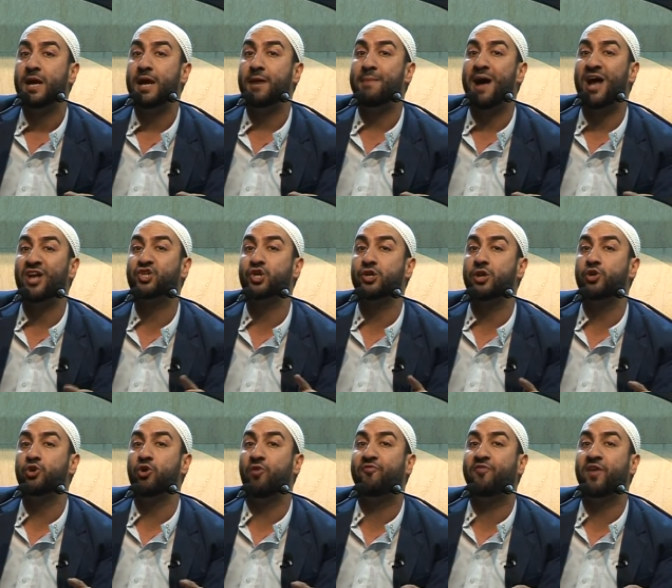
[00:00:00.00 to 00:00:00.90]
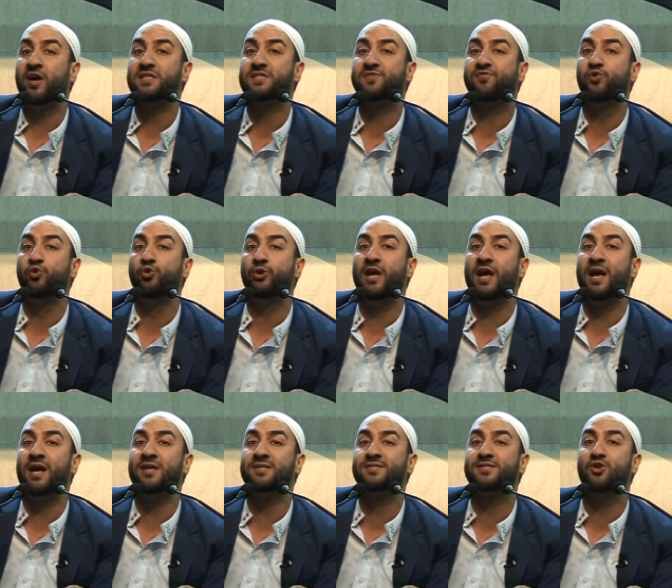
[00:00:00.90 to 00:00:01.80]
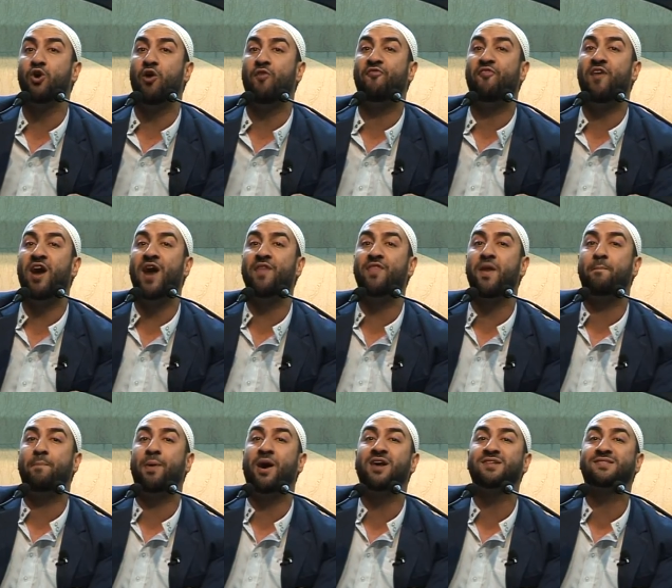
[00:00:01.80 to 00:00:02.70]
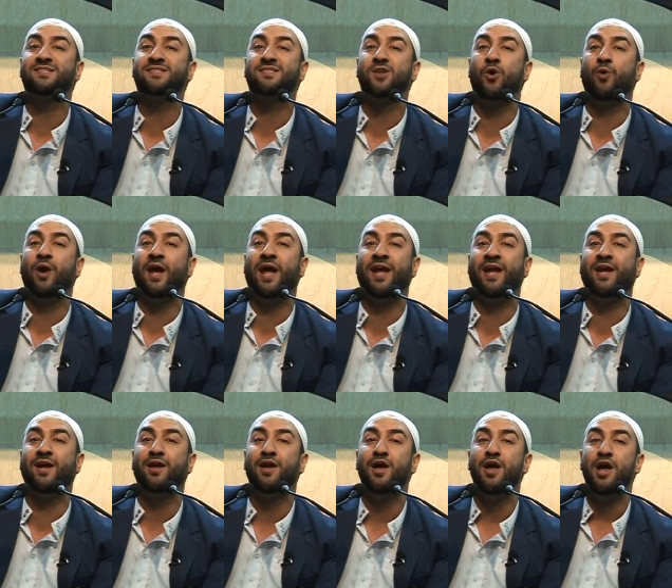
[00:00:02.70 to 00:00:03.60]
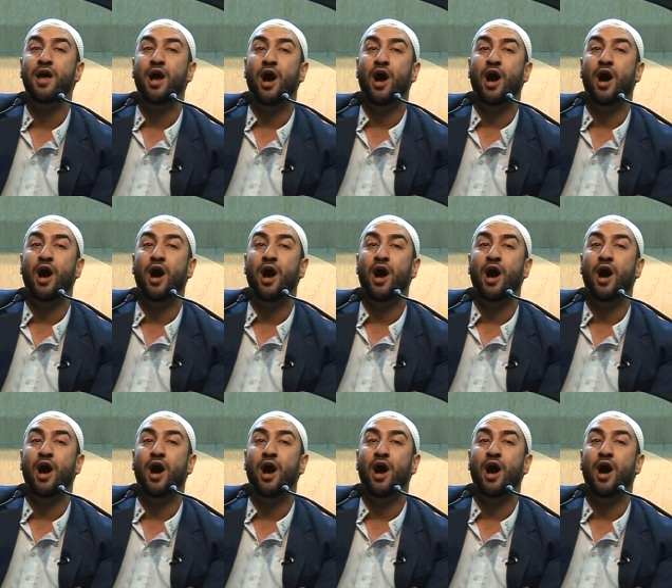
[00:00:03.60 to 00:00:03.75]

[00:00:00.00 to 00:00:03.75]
Imagine in your first few years, your father passes away,